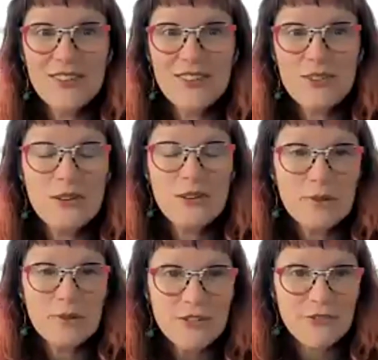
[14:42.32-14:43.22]
You could put a
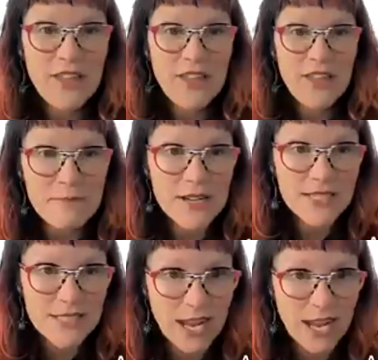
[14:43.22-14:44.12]
fake
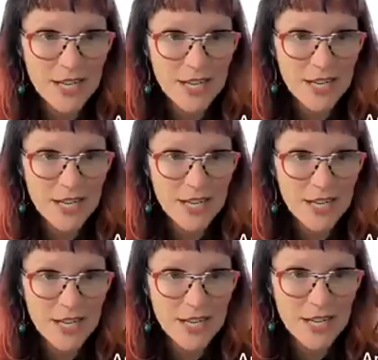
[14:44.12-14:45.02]
mustache on a random
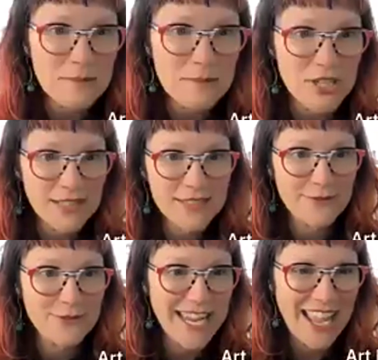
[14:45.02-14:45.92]
object every
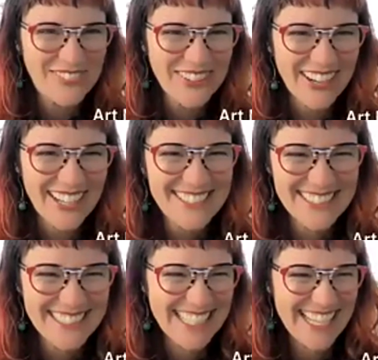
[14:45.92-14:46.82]
day for
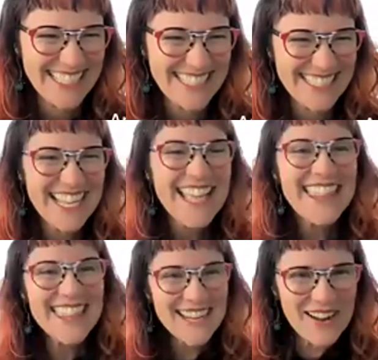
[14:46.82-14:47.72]
100 days.
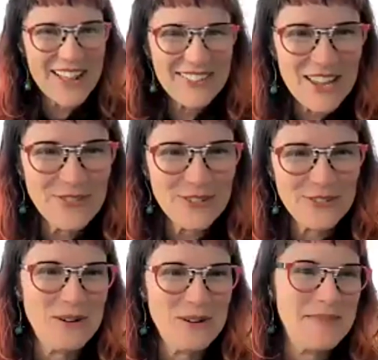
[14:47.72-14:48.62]
Think about how
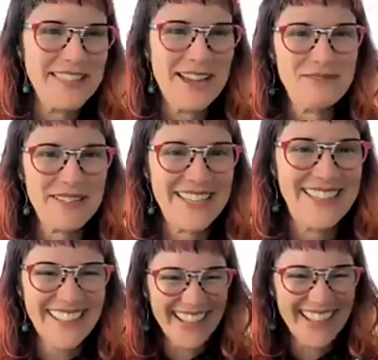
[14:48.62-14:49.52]
life-affirming that would
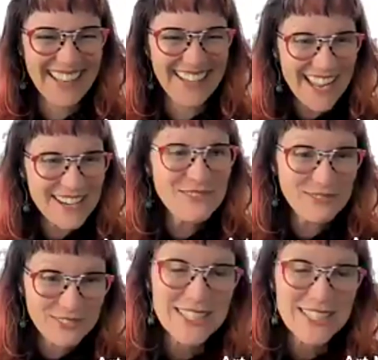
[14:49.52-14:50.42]
be.
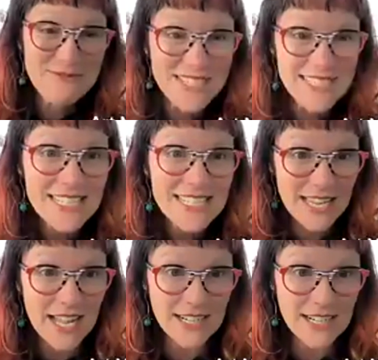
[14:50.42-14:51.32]
And you really would
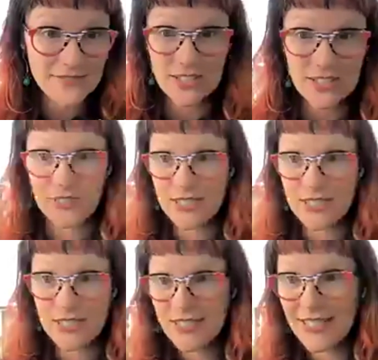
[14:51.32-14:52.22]
need to activate your
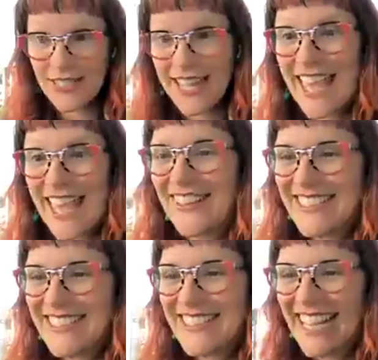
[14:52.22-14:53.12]
creativity to get
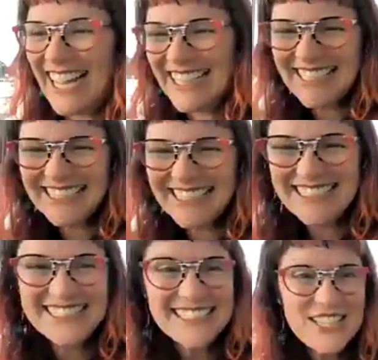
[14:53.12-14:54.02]
that one done.
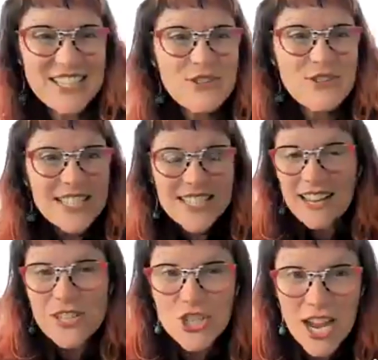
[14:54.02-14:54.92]
You could sing
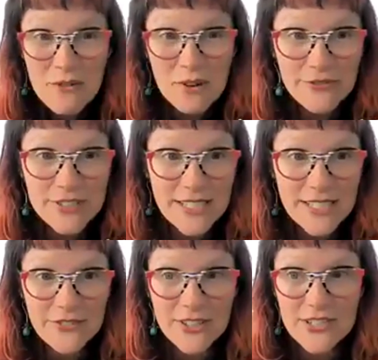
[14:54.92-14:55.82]
in the shower every
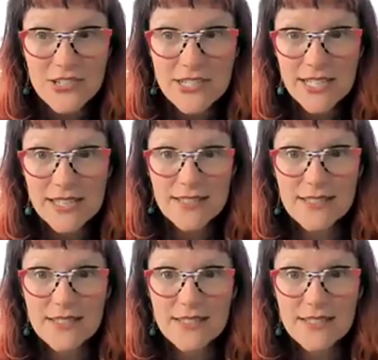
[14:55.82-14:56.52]
day for 100 days.